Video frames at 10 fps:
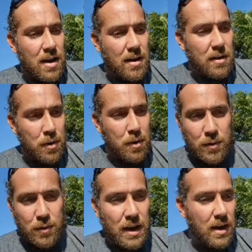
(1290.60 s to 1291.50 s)

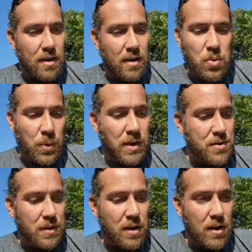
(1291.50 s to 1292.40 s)
Beautiful day 20
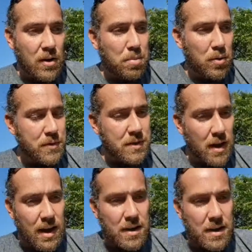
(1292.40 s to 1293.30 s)
years ago, blue
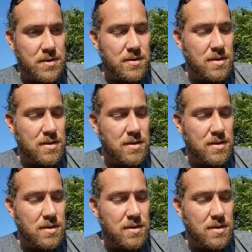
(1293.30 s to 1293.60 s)
skies,